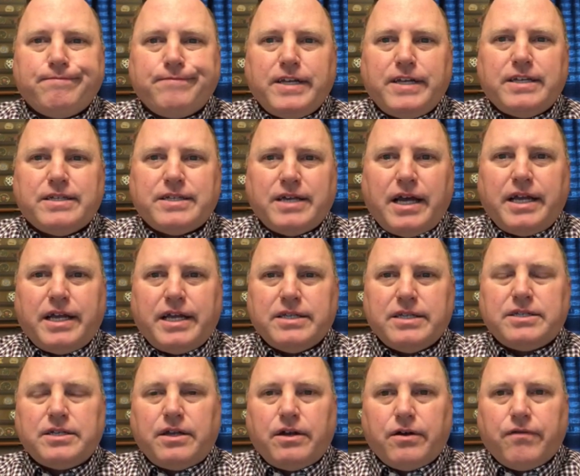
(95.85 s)
inciting
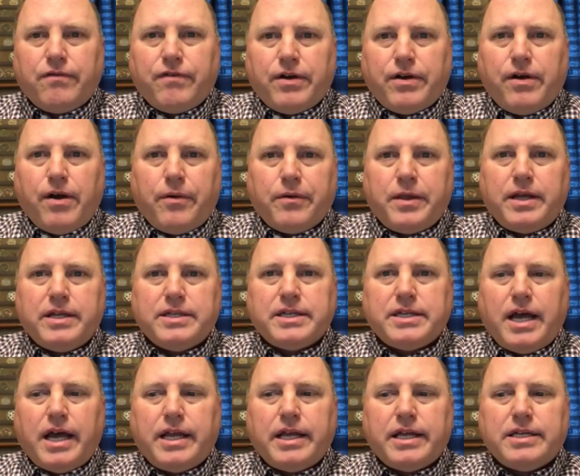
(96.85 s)
incident or figure out what the
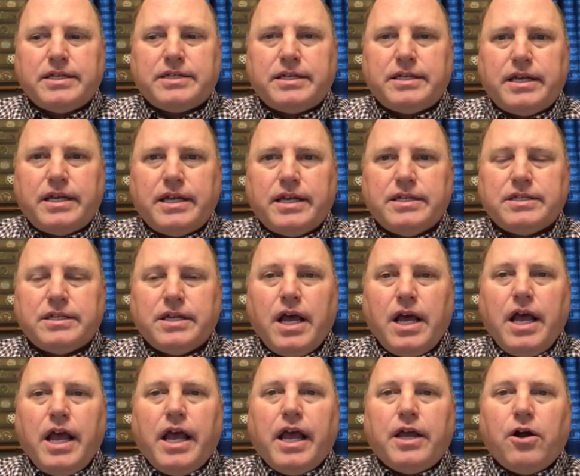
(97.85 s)
inciting incident is,
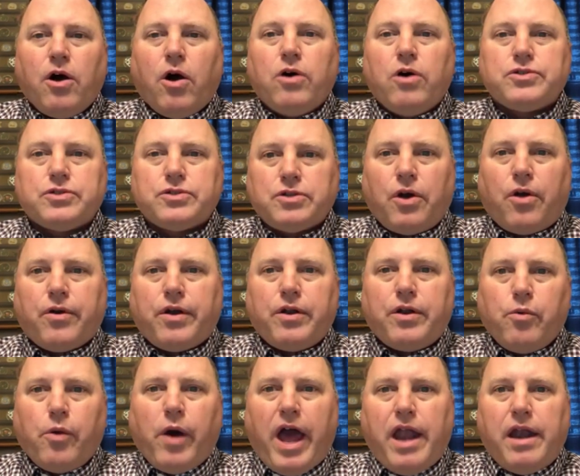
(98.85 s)
it all
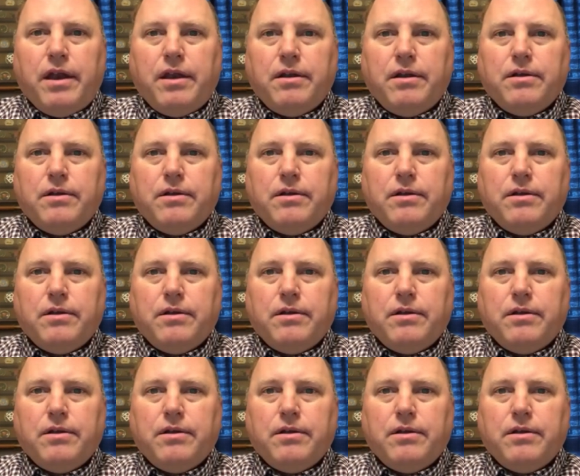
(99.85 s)
started when?